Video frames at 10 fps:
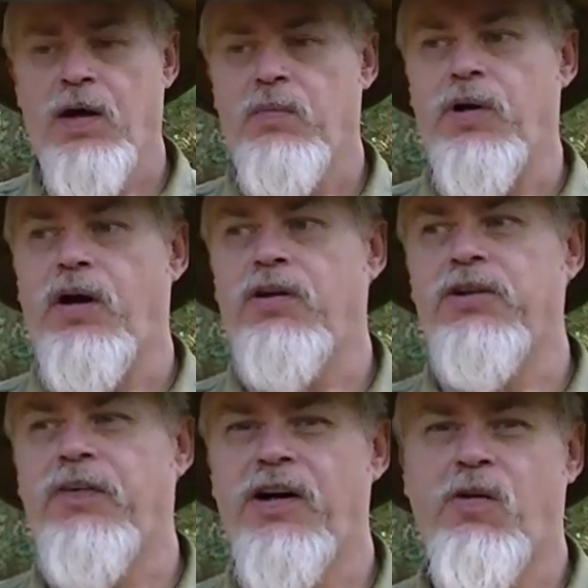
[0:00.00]
Because
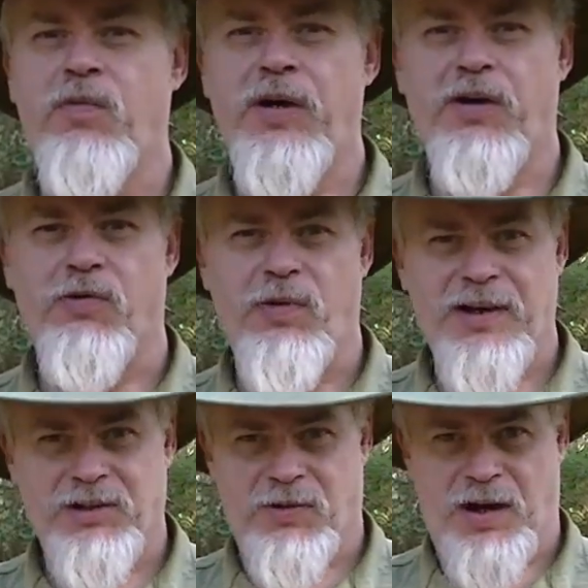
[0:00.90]
if I go and make a
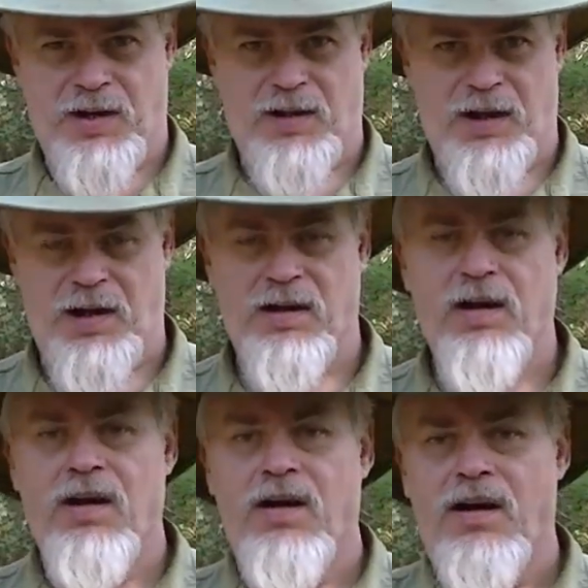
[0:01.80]
razor out of that,
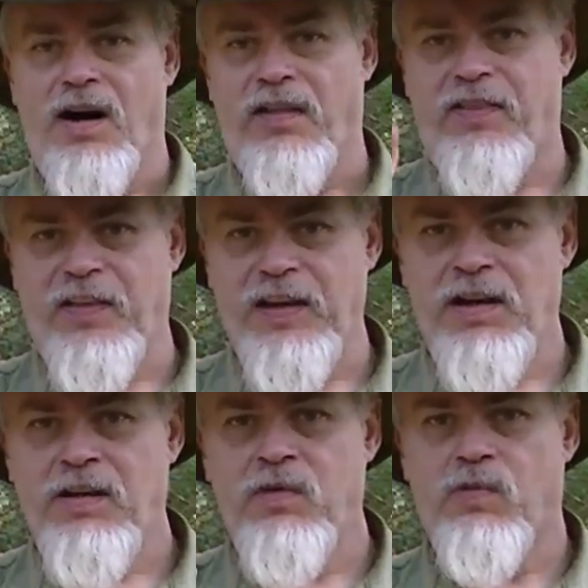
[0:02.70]
a
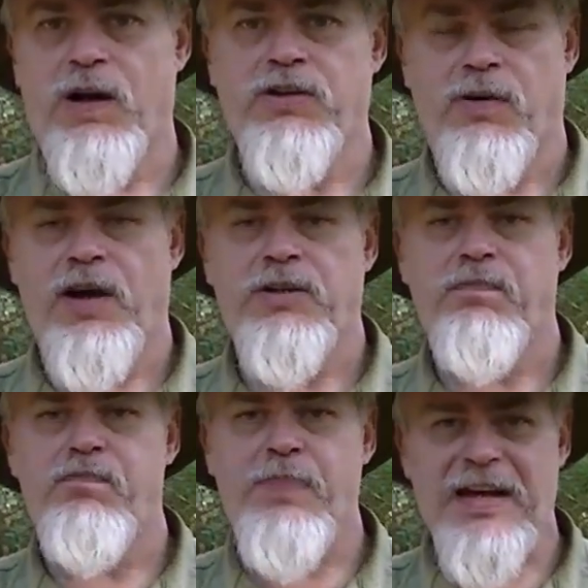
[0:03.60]
thin razor edge
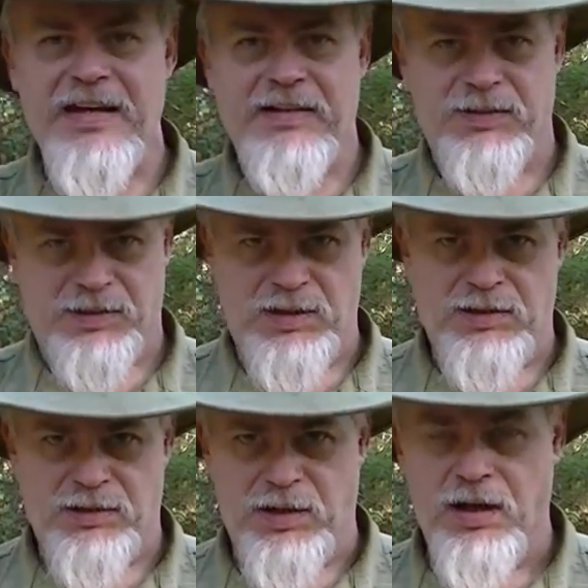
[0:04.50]
bends
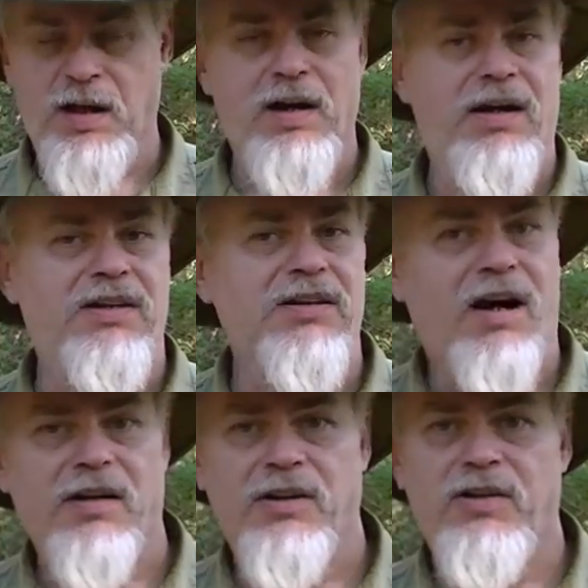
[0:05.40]
easy and is
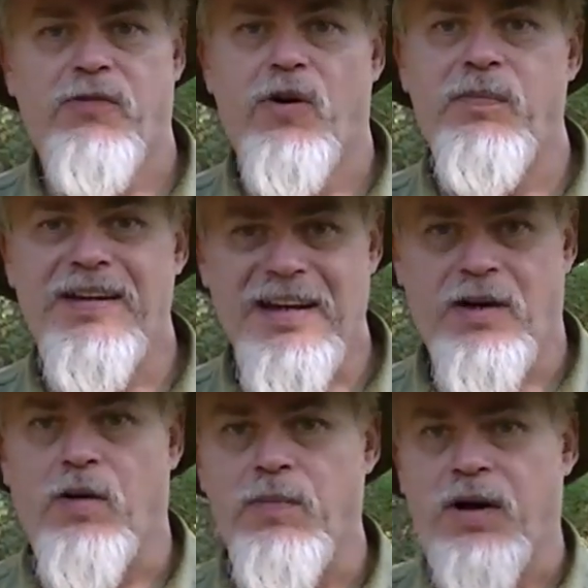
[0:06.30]
not good for a
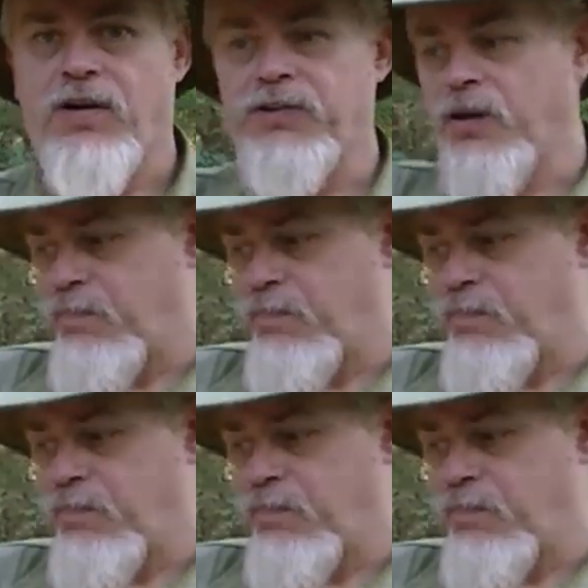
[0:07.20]
beginner because they're